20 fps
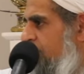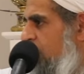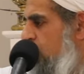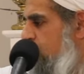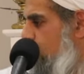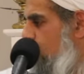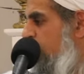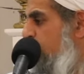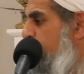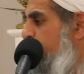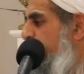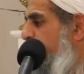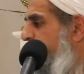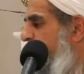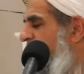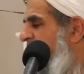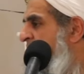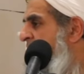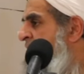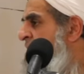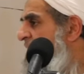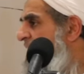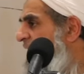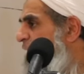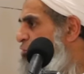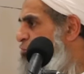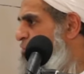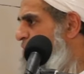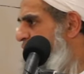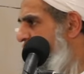So he would faint in
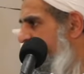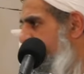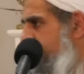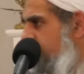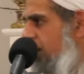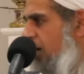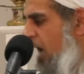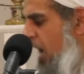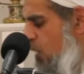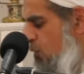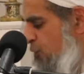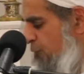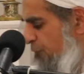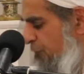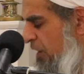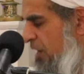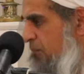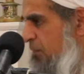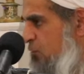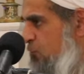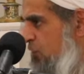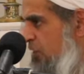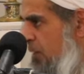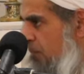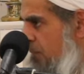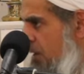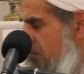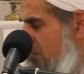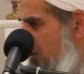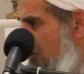Riyazul Jannah. I would faint between the
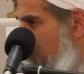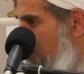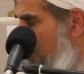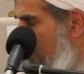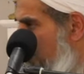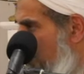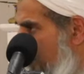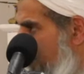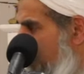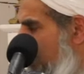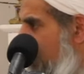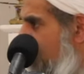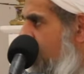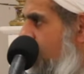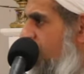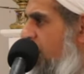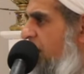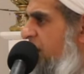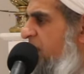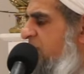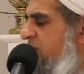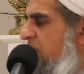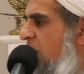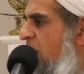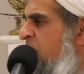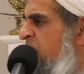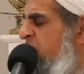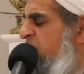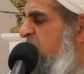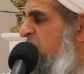minbar of the Prophet and Hazrat
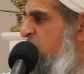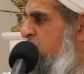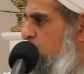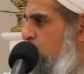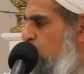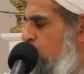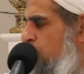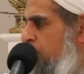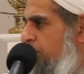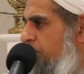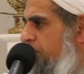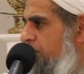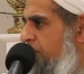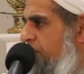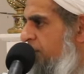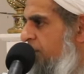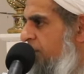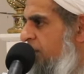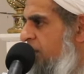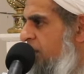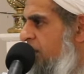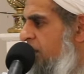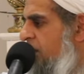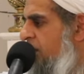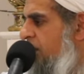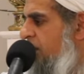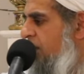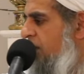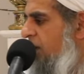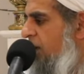Aisha's room.
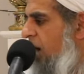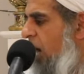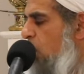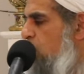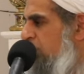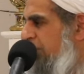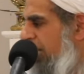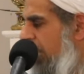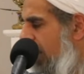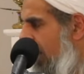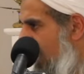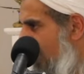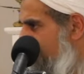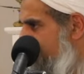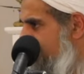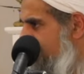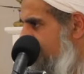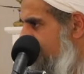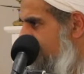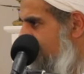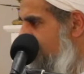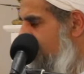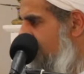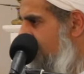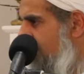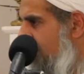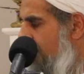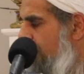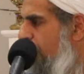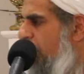I would collapse.
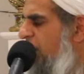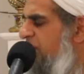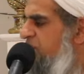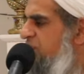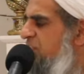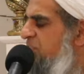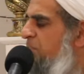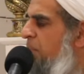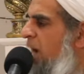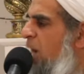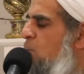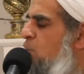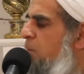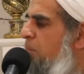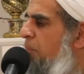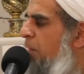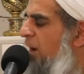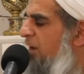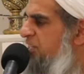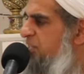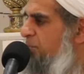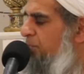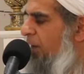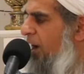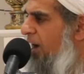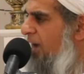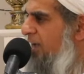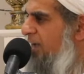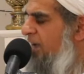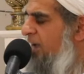Passers-by would pass
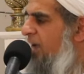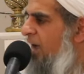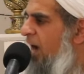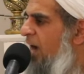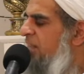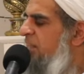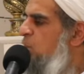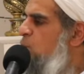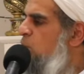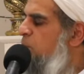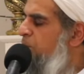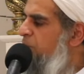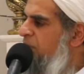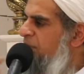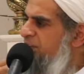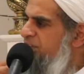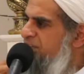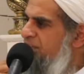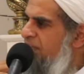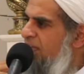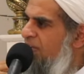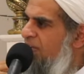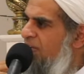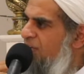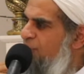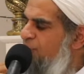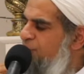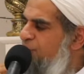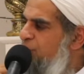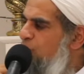by and they would place
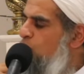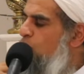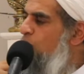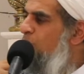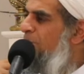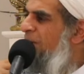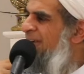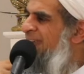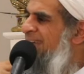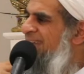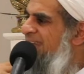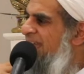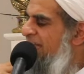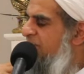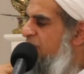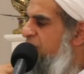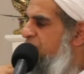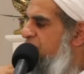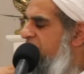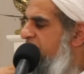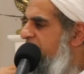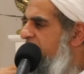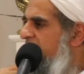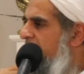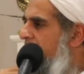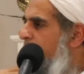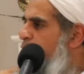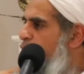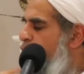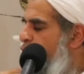their feet on my neck
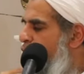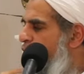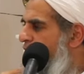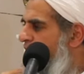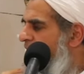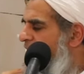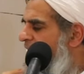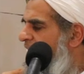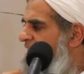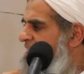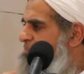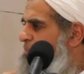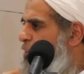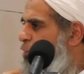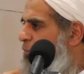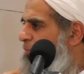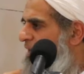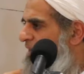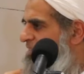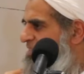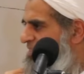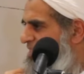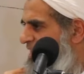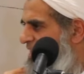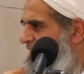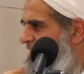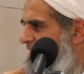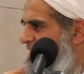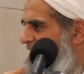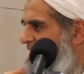thinking Abu Huraira has become
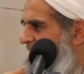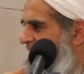insane.